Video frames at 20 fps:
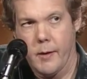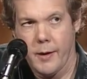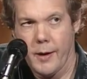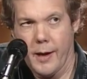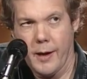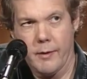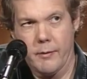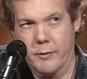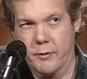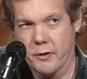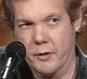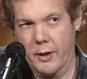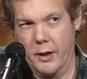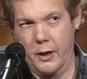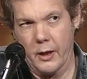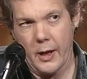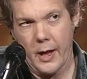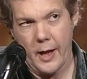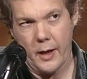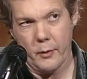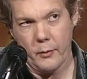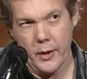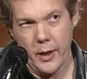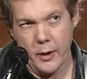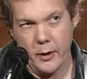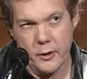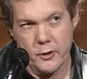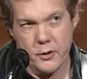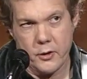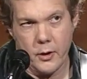I don't sell a lot of
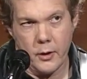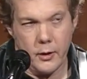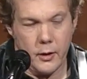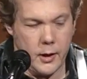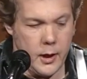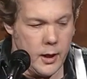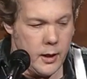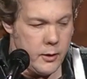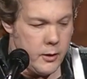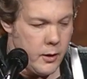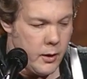records. Uh, Ken,